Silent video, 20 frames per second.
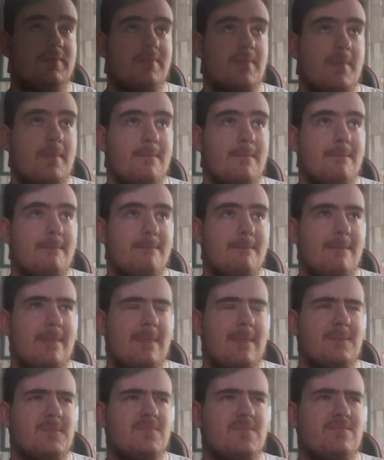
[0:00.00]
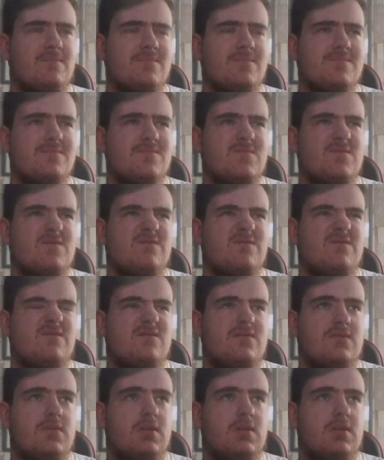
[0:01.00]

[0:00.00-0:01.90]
(no one is talking)